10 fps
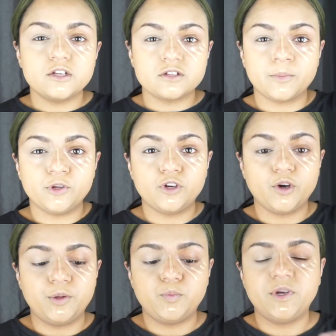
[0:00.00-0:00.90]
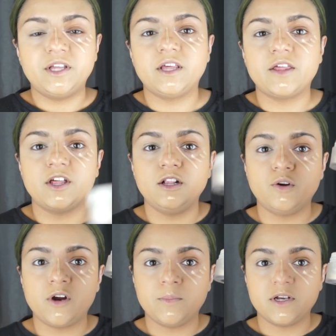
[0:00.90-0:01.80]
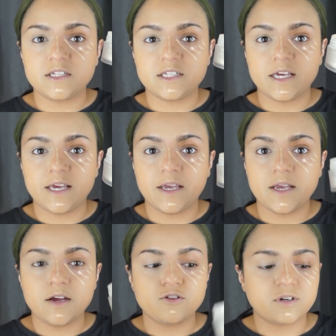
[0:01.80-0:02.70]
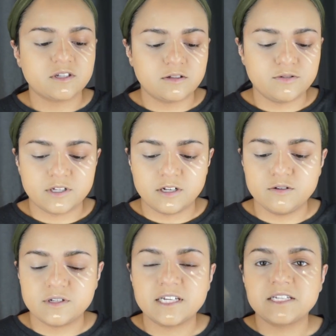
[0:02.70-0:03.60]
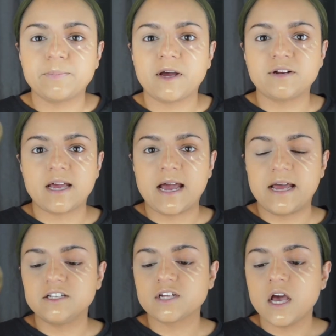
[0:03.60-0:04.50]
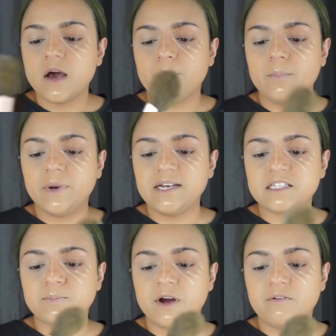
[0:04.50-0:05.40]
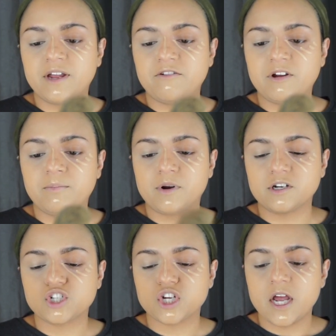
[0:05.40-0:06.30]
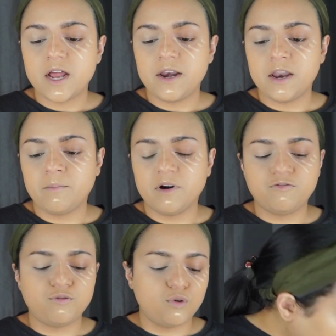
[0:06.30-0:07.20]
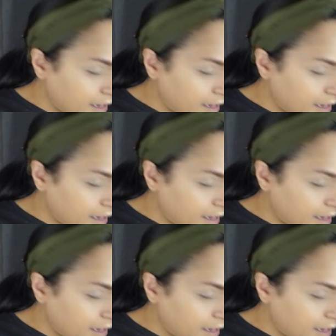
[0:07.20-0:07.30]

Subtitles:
So I'm going to go in with the Mercier translucent loose setting powder, and it's my Ray Ray brush number 4.